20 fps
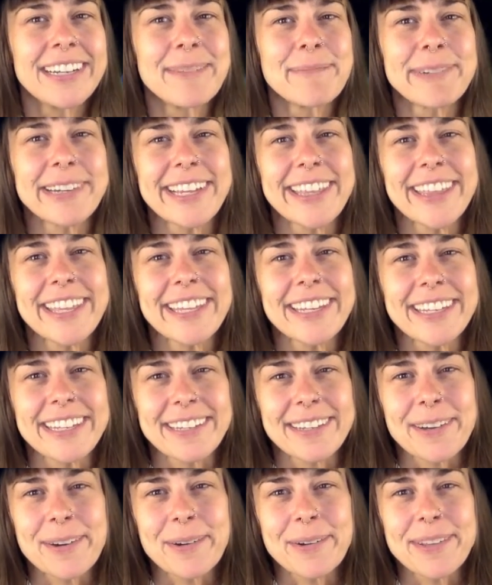Breathe in
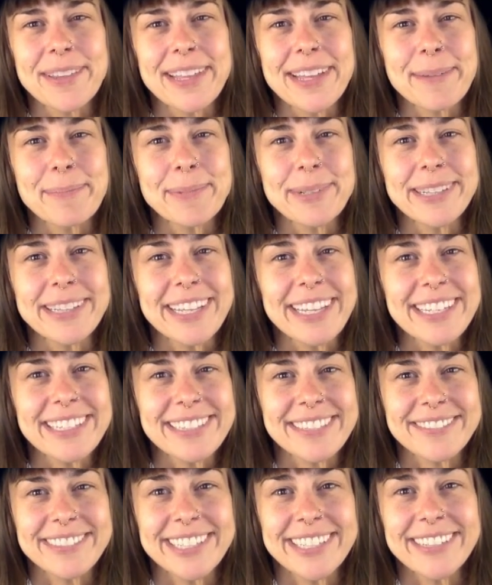and go to that
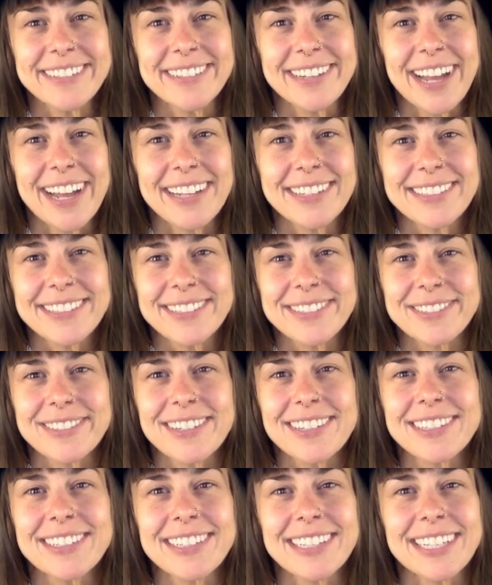place where you're not
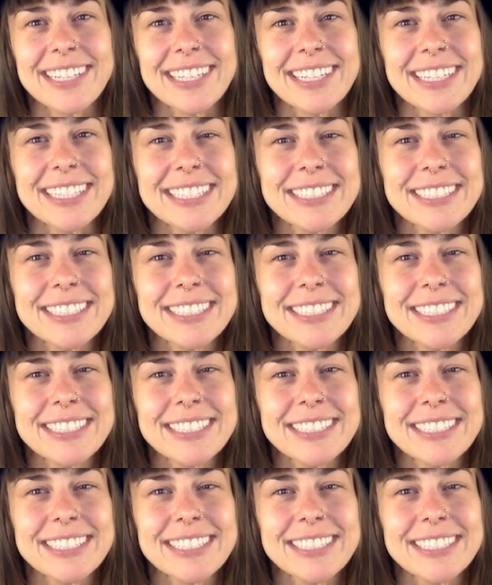struggling.